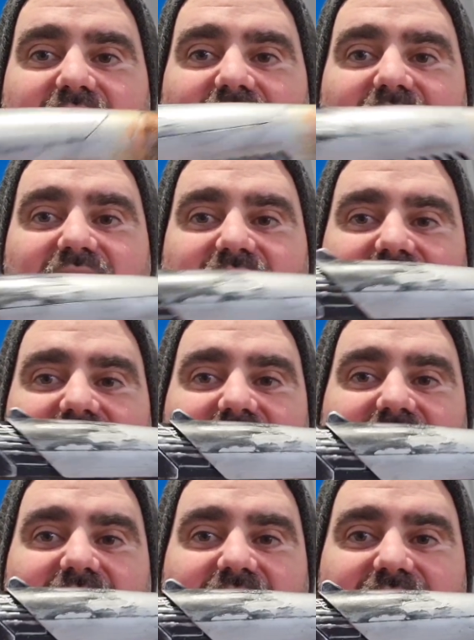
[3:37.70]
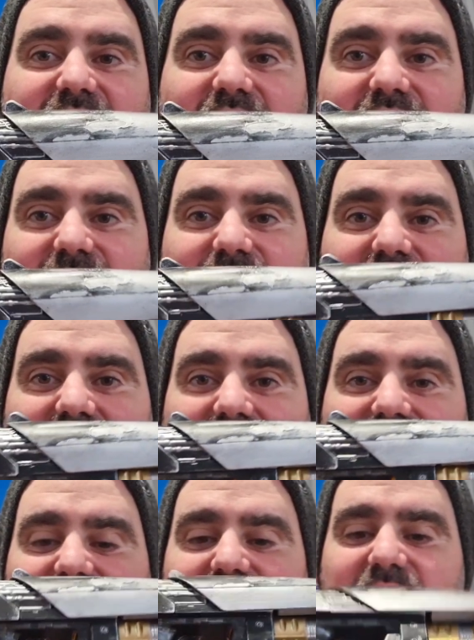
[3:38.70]
love it. I've got to admit, I
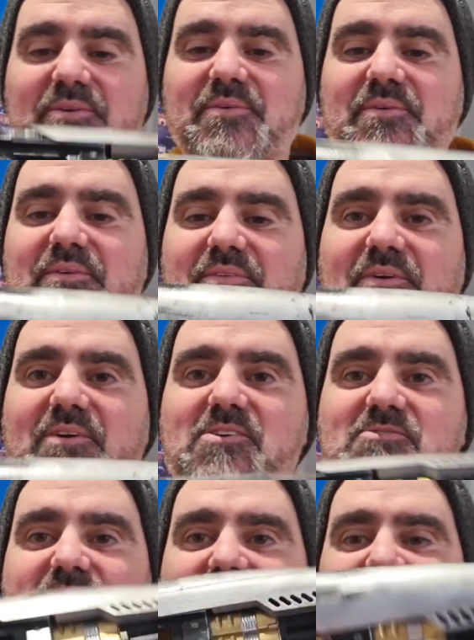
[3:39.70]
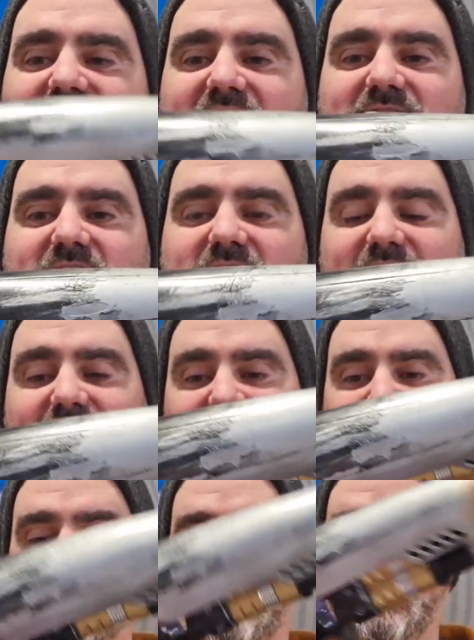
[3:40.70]
do really
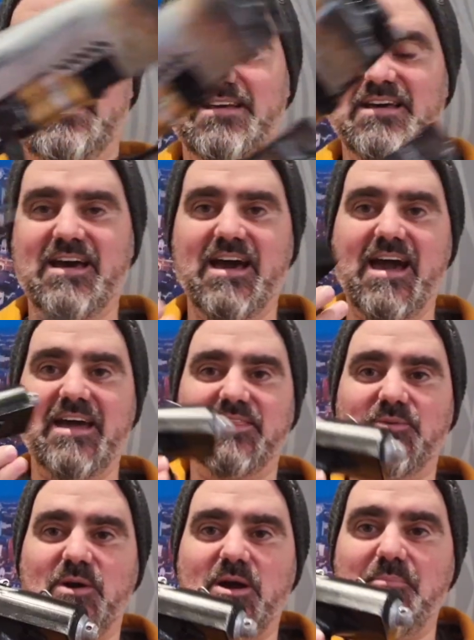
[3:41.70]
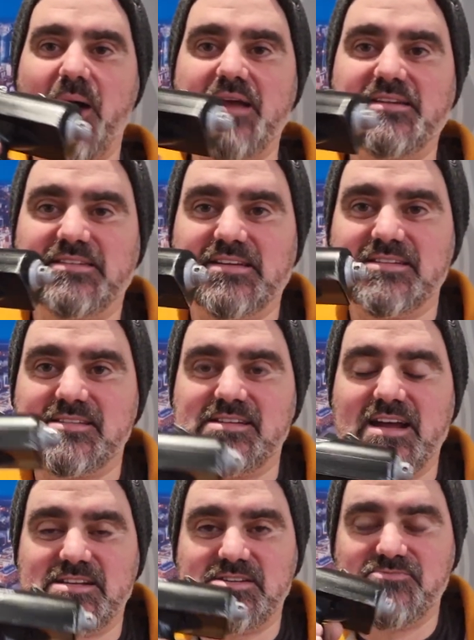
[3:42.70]
like it. And the way I painted this is
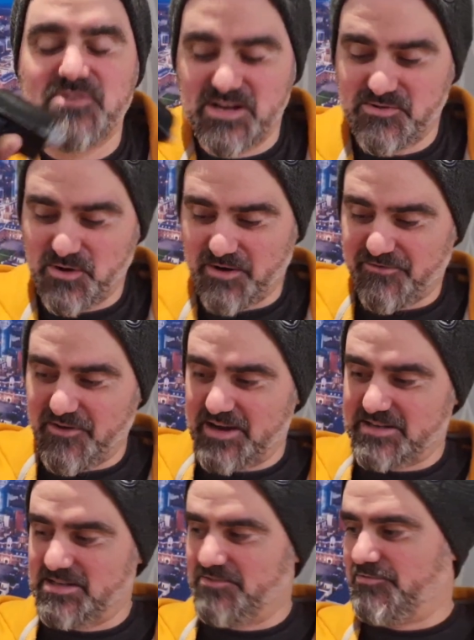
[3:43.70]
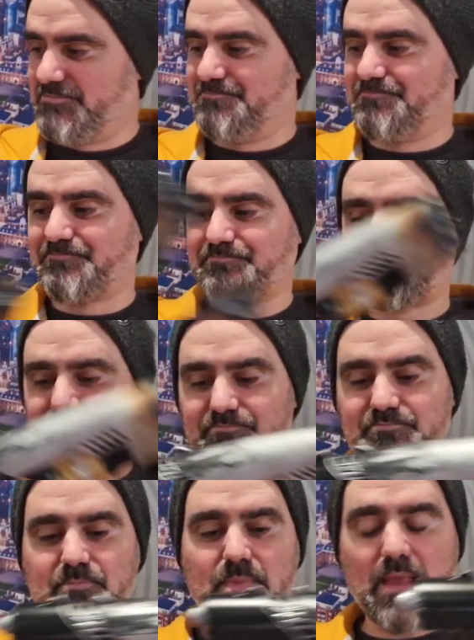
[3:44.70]
actually really quite effective,
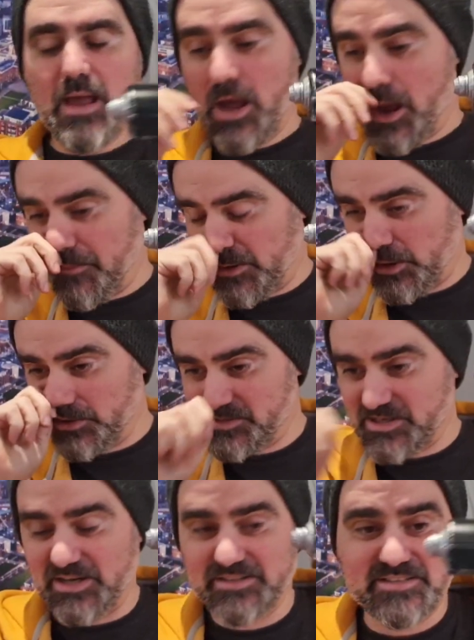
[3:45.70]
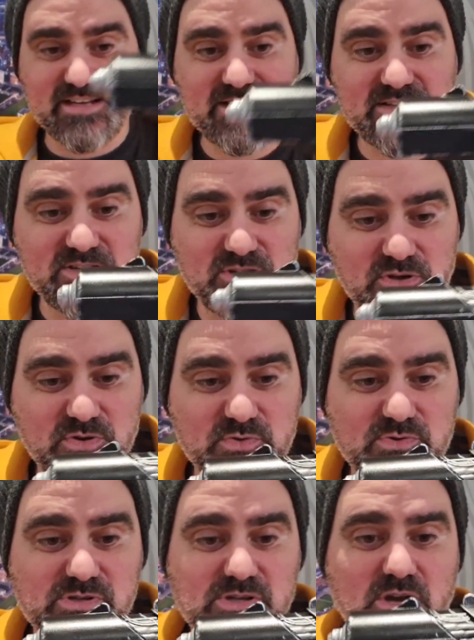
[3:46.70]
because I didn't
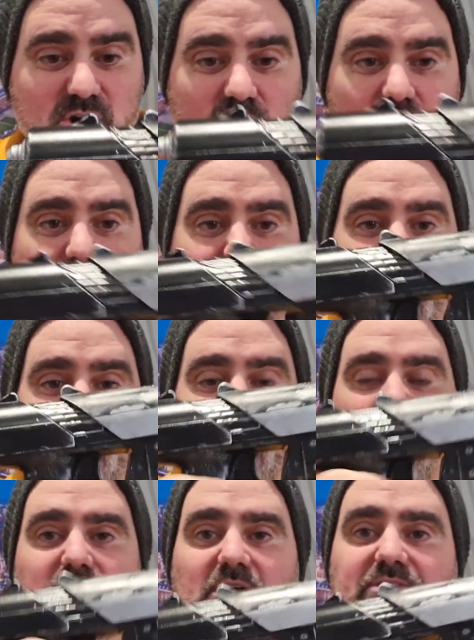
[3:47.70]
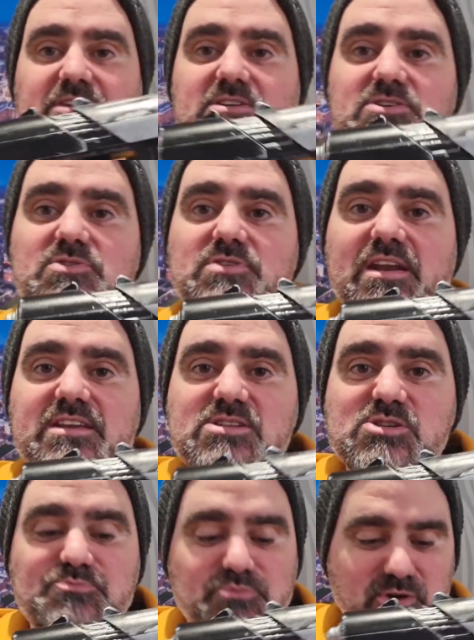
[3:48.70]
use, on the main body, I didn't use any
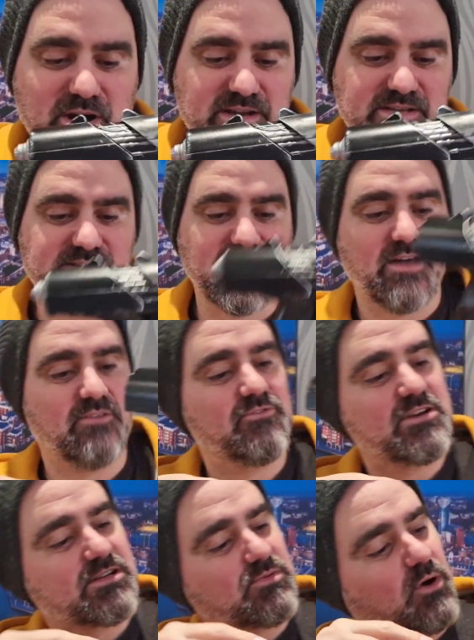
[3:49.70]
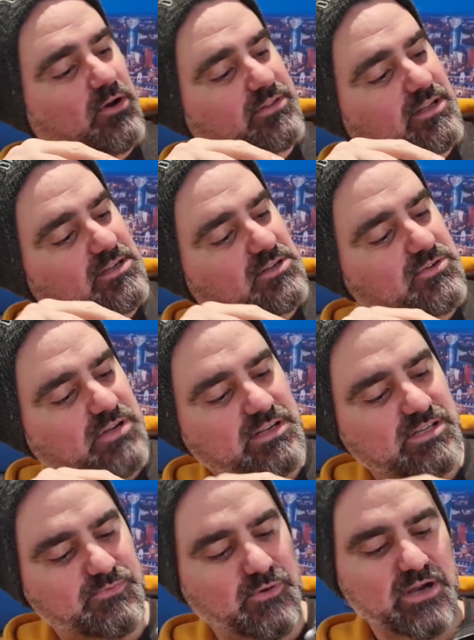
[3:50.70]
sprays. Now, the reasons why I didn't use
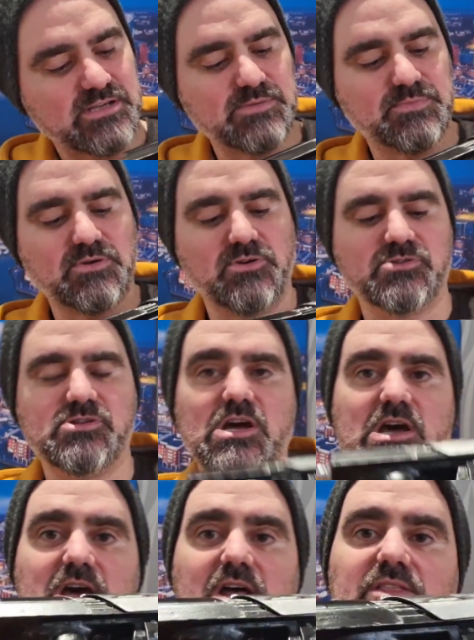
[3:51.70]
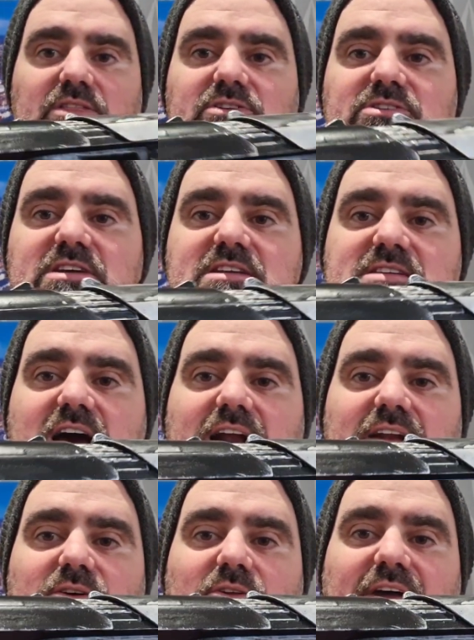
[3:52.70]
any sprays is because the
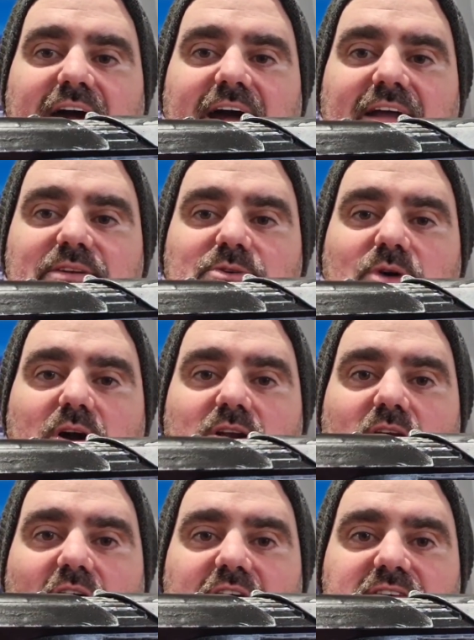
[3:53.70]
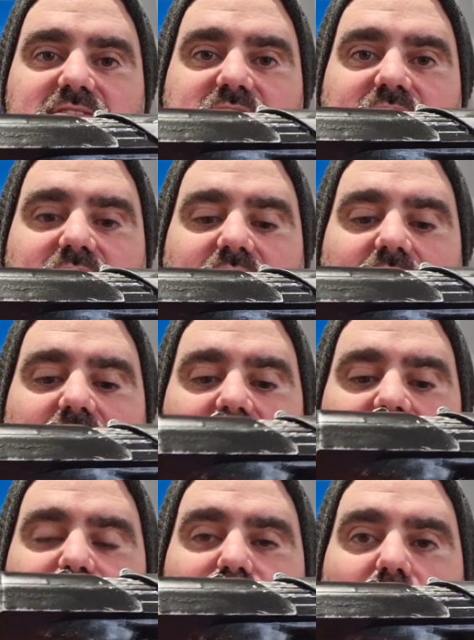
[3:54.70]
detailing on the handle I liked.
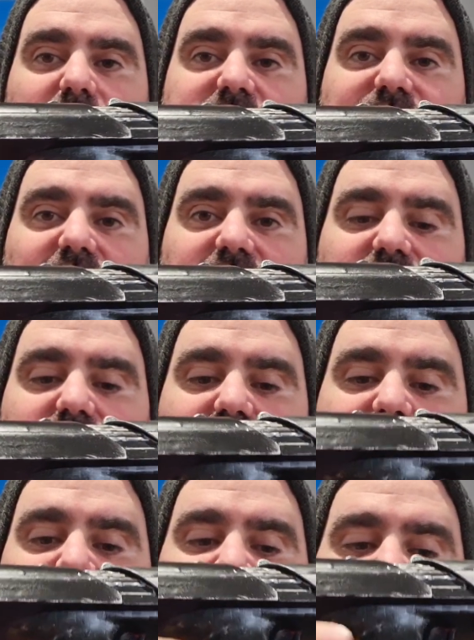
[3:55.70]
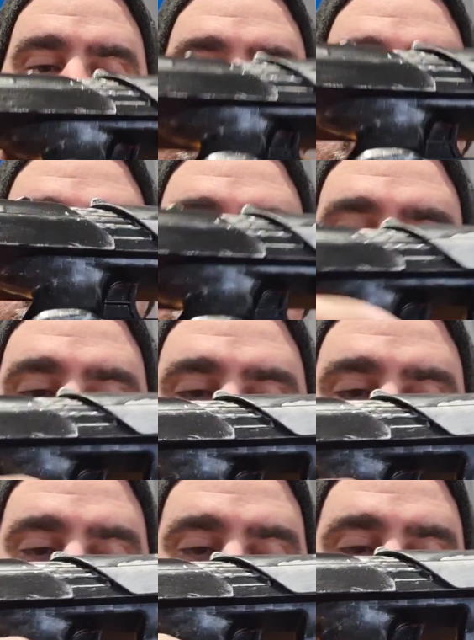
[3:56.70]
The problem is if I had to spray
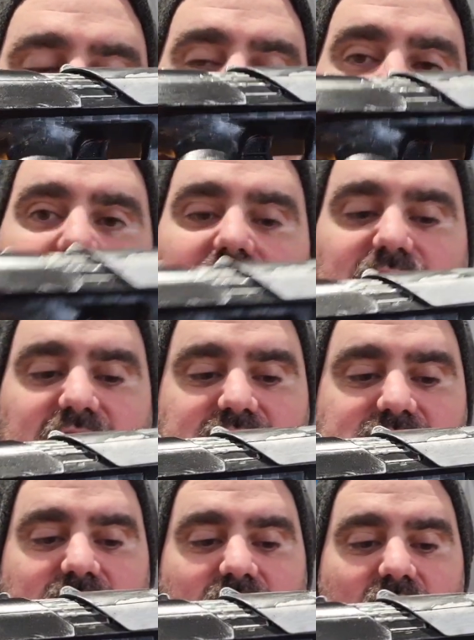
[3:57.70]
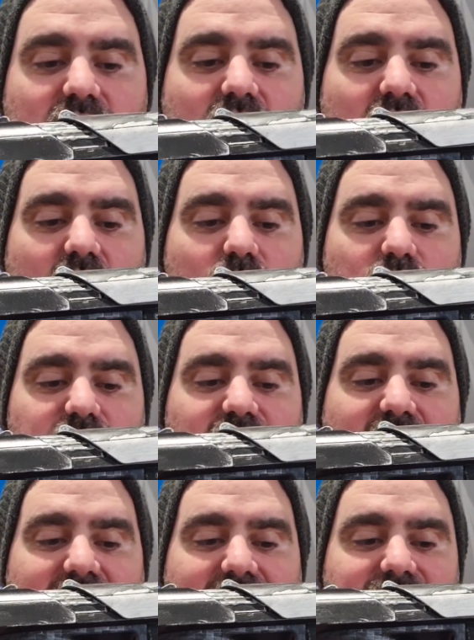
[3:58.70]
the main part of this, I would have
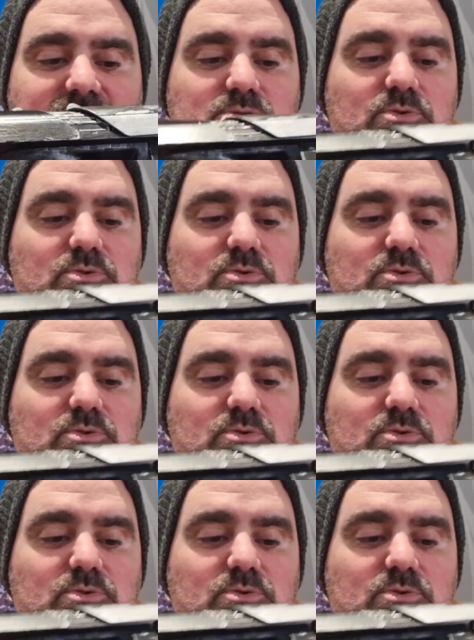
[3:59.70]
had